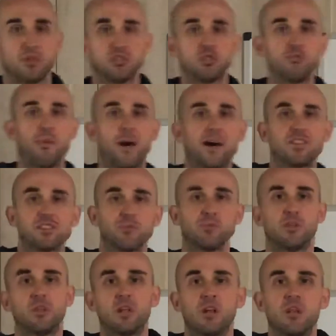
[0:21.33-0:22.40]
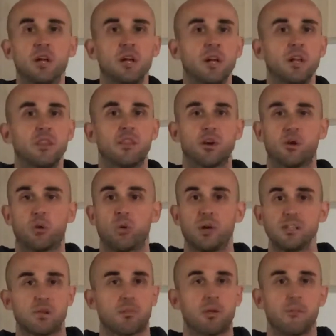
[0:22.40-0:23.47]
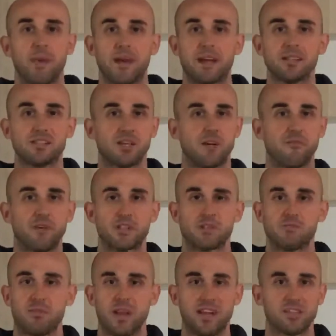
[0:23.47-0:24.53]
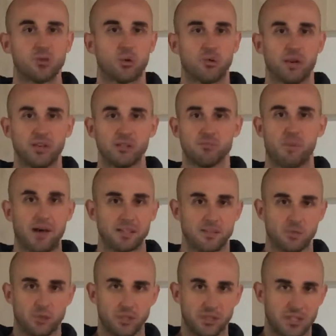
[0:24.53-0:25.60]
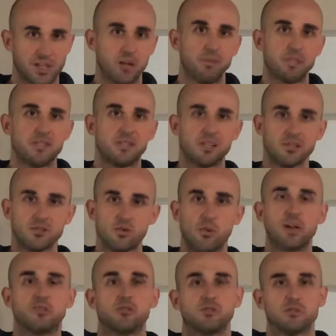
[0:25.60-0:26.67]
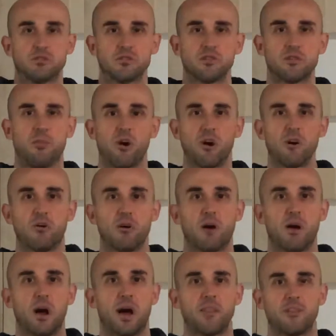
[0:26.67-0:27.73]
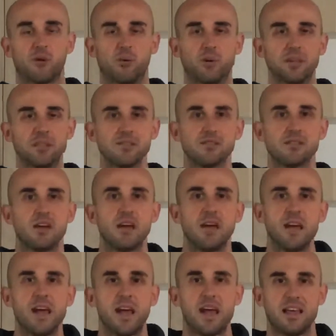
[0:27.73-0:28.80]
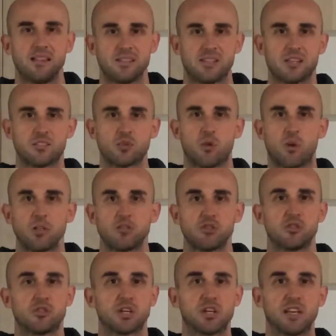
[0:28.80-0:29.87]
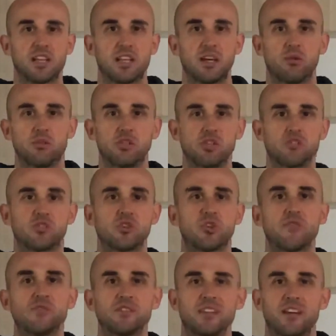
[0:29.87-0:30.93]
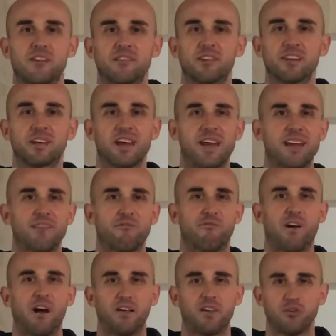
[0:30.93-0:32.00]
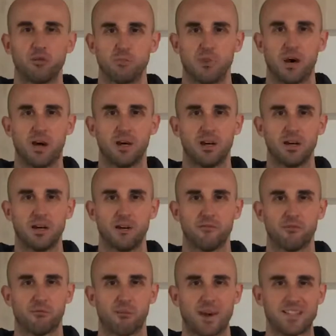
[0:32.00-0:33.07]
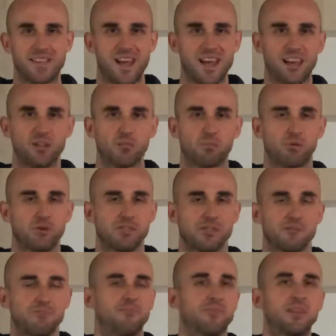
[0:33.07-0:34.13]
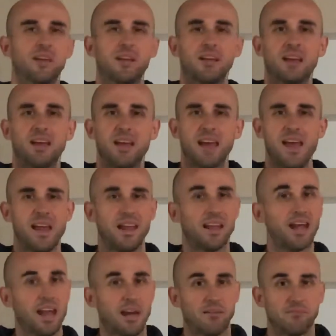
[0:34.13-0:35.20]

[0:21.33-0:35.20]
as possible. The quiz I'm going to make as self-explanatory as possible. It's going to be 6 questions tomorrow on the quiz. And the 6 questions are going to deal with just surface area and volume of a rectangular prism. And again,